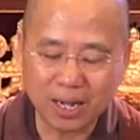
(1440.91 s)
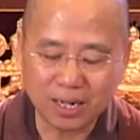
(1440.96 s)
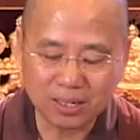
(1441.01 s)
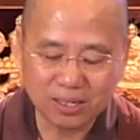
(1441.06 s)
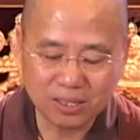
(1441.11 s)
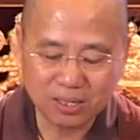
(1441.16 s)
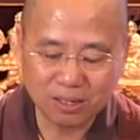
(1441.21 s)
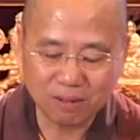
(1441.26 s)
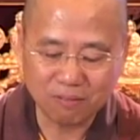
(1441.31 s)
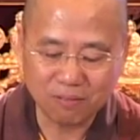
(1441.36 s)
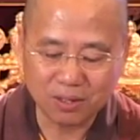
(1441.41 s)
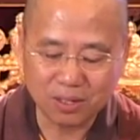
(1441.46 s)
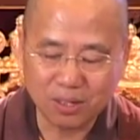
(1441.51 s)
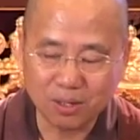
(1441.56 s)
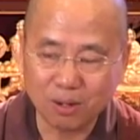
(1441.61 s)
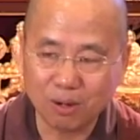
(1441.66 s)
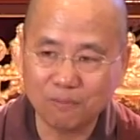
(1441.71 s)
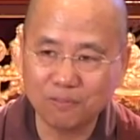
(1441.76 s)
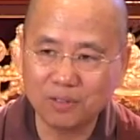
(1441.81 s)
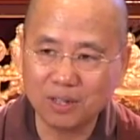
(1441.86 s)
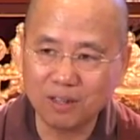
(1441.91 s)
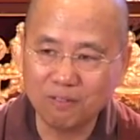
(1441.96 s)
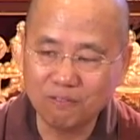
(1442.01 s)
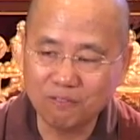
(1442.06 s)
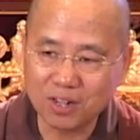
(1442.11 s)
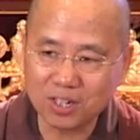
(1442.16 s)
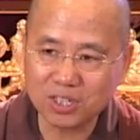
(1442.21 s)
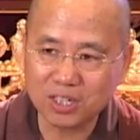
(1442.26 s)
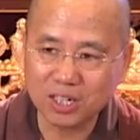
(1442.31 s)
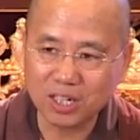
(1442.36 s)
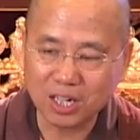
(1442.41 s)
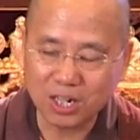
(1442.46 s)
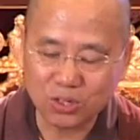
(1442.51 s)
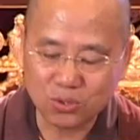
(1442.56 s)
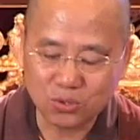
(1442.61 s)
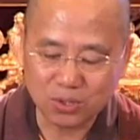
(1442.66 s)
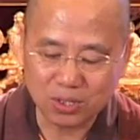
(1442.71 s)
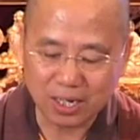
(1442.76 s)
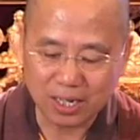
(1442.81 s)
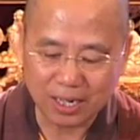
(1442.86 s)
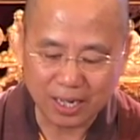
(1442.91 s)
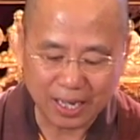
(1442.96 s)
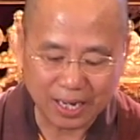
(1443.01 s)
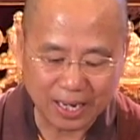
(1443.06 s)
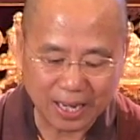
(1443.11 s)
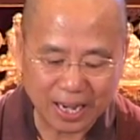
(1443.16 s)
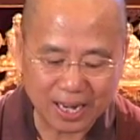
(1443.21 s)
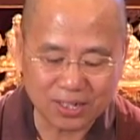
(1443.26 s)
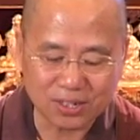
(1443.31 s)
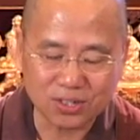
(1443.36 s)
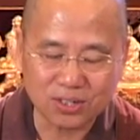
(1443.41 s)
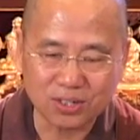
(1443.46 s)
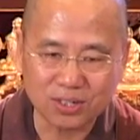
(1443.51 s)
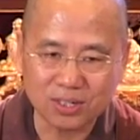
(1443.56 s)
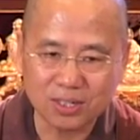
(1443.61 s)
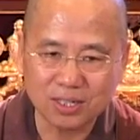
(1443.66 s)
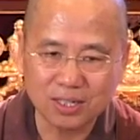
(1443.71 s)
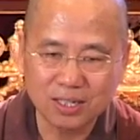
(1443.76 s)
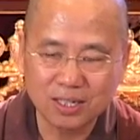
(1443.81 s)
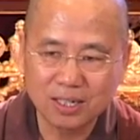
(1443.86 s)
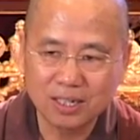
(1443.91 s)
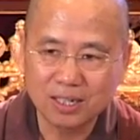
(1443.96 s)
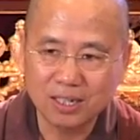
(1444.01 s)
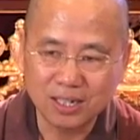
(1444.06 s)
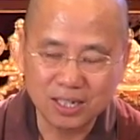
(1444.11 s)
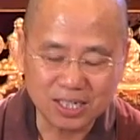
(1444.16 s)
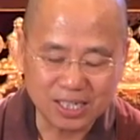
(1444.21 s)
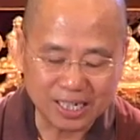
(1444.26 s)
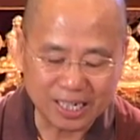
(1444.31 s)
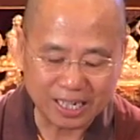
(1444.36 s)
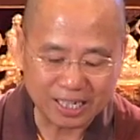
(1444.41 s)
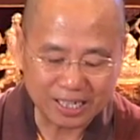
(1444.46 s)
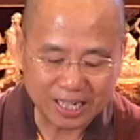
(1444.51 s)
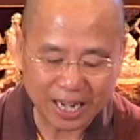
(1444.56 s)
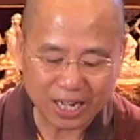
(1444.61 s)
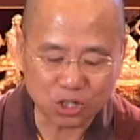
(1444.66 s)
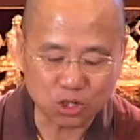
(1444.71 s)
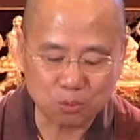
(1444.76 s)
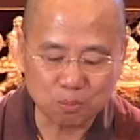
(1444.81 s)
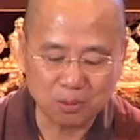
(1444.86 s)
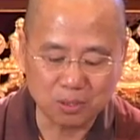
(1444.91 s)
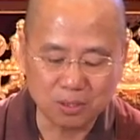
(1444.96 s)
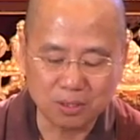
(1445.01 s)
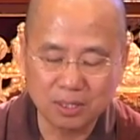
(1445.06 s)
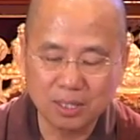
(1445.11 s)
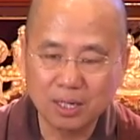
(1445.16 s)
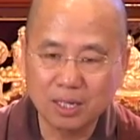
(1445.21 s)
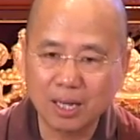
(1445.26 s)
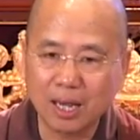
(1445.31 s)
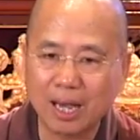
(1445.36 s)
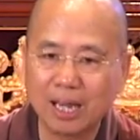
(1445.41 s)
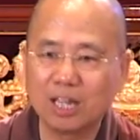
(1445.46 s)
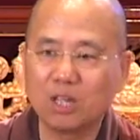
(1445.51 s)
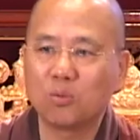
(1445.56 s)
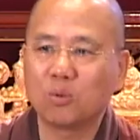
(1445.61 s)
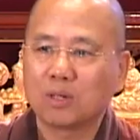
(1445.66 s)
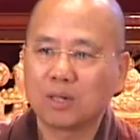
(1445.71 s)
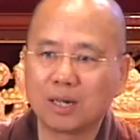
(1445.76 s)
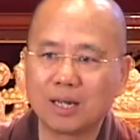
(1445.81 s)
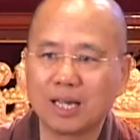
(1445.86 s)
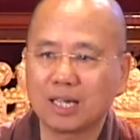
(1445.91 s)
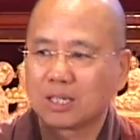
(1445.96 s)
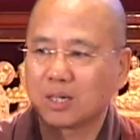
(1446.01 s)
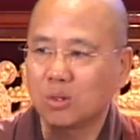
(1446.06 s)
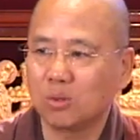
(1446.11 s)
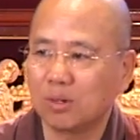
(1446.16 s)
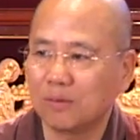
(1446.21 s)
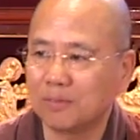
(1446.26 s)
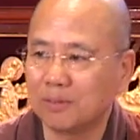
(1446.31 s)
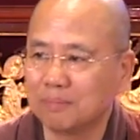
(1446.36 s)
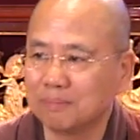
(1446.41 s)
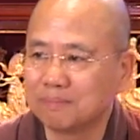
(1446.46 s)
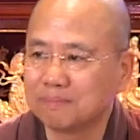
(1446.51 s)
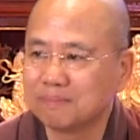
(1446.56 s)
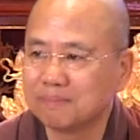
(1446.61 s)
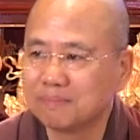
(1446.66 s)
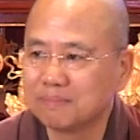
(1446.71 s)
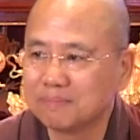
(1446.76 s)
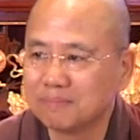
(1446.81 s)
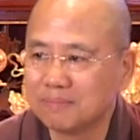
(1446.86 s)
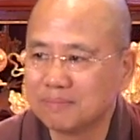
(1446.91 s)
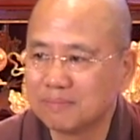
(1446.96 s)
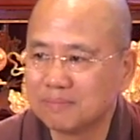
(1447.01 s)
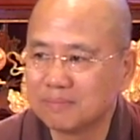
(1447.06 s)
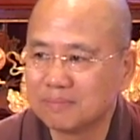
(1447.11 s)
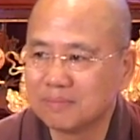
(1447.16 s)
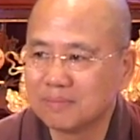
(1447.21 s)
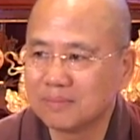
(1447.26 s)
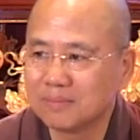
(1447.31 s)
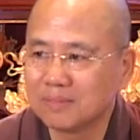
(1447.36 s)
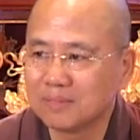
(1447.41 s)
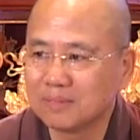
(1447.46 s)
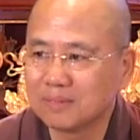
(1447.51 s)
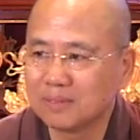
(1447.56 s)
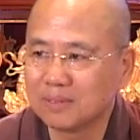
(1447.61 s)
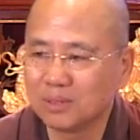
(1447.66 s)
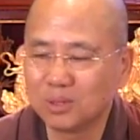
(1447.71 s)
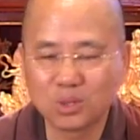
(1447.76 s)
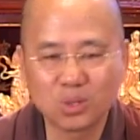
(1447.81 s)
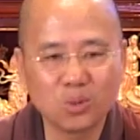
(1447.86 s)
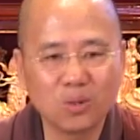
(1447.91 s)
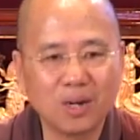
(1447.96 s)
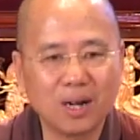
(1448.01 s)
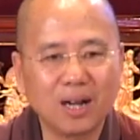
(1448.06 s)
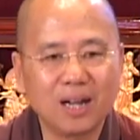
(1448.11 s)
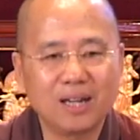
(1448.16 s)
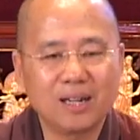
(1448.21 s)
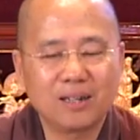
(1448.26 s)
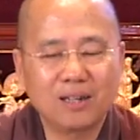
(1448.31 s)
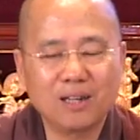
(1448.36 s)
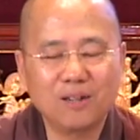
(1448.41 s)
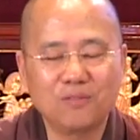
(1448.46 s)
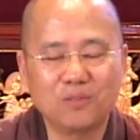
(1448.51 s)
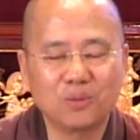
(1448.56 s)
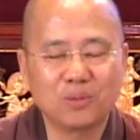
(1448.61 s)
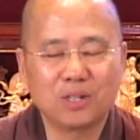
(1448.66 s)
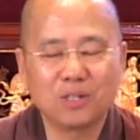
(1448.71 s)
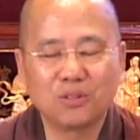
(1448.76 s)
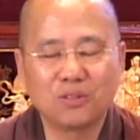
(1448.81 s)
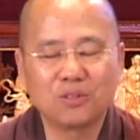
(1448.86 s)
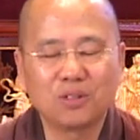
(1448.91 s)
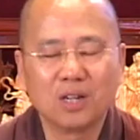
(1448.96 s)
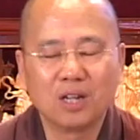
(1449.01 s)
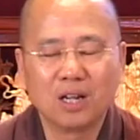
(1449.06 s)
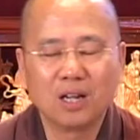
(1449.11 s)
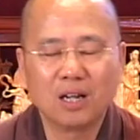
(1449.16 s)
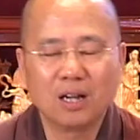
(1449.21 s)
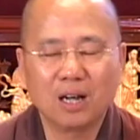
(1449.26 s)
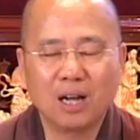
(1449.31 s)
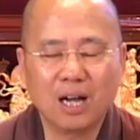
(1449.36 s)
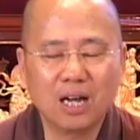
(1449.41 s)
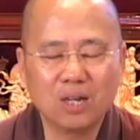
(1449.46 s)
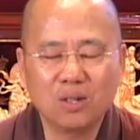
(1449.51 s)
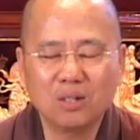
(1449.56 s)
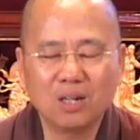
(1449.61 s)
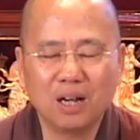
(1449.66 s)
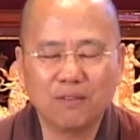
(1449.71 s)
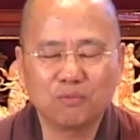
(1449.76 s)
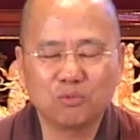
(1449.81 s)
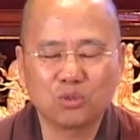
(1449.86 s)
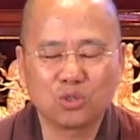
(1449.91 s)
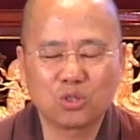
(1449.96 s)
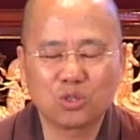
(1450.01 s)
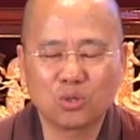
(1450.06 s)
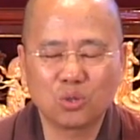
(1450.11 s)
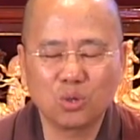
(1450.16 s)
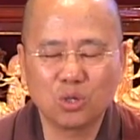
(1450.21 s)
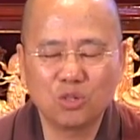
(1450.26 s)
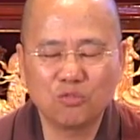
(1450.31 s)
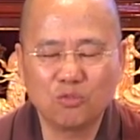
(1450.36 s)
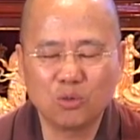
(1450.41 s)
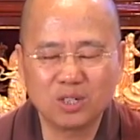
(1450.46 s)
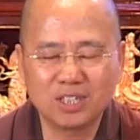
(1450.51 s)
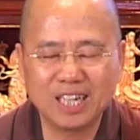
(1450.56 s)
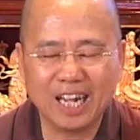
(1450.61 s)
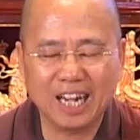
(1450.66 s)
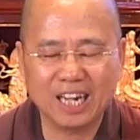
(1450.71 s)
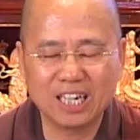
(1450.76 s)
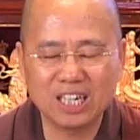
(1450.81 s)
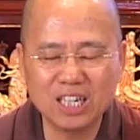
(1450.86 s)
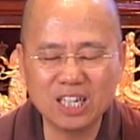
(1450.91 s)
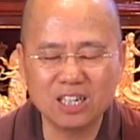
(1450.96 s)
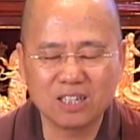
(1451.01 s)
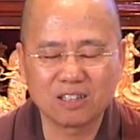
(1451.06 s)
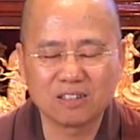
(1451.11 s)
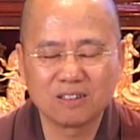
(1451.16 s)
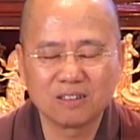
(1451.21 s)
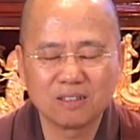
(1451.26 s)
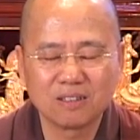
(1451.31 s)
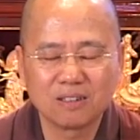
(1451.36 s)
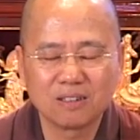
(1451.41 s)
activity of investigation and analysis is an attachment, and he wants to let go of them. You go a higher level and I don't have to search for technique.